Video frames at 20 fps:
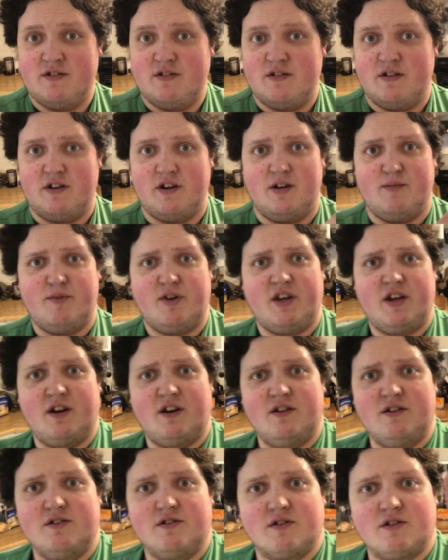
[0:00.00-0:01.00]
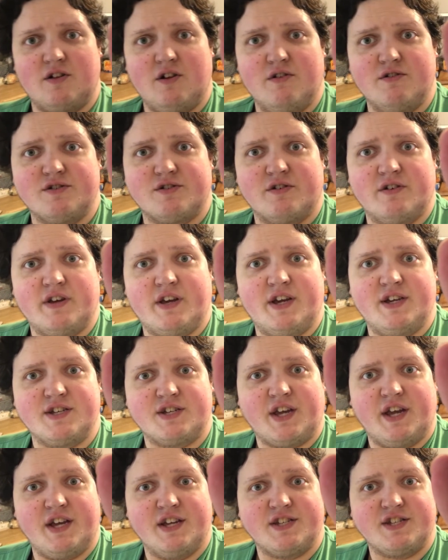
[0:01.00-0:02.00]
Here, let me get it a little closer in case you
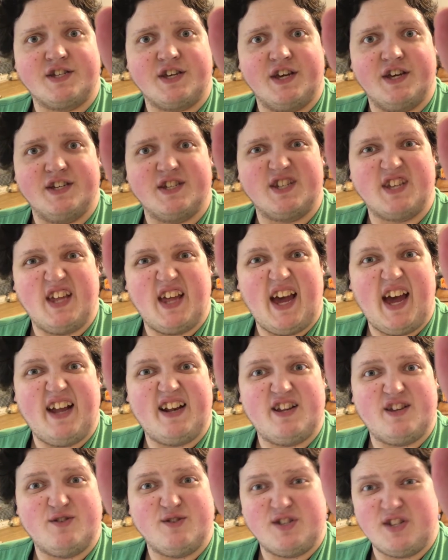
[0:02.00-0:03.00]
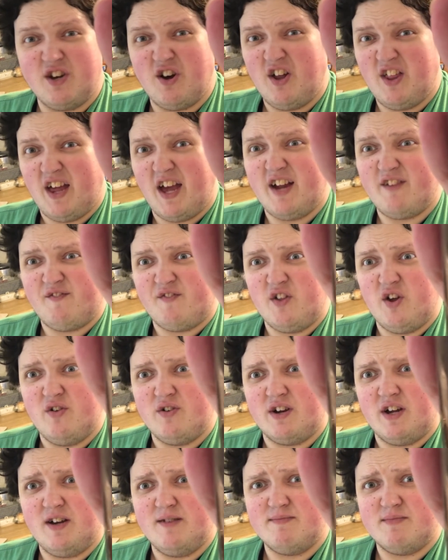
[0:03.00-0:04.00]
can't see it. See that? You see all that
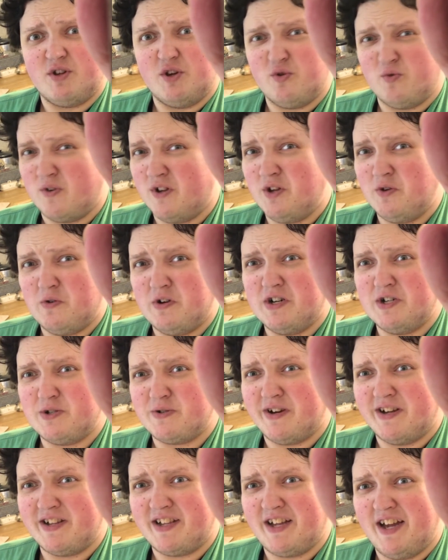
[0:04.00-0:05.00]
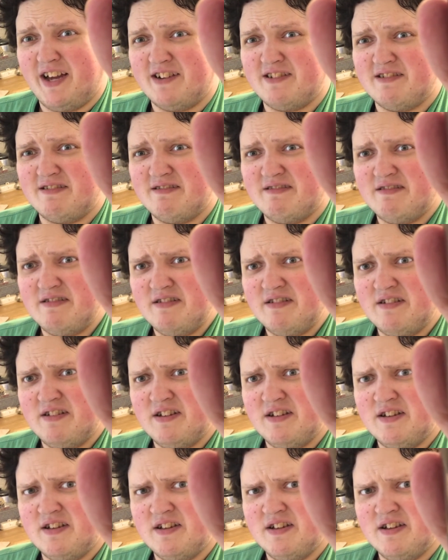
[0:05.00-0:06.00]
floating up? Do you really want to drink that?
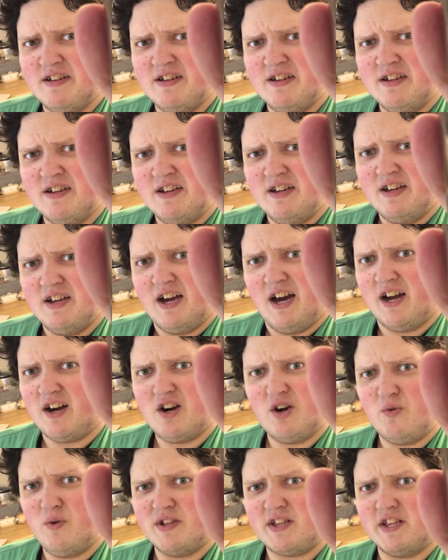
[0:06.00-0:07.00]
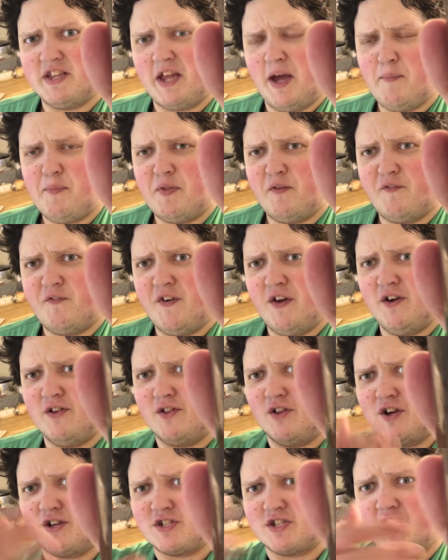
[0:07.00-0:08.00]
I don't know what the depth of field
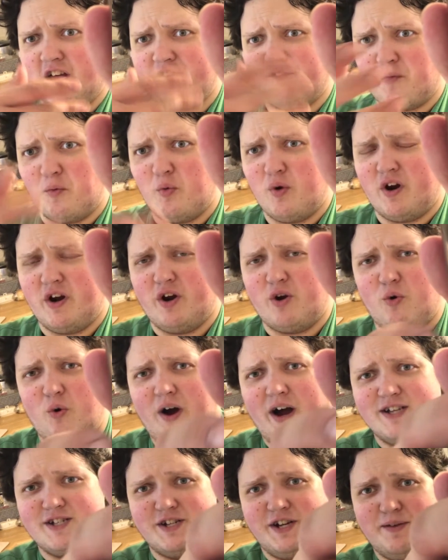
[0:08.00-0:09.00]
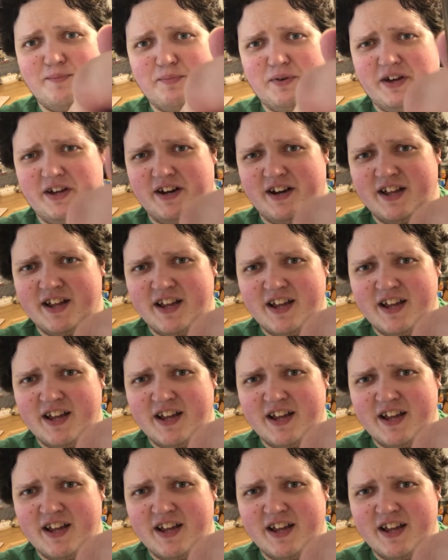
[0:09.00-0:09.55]
looks like from where you're watching it, but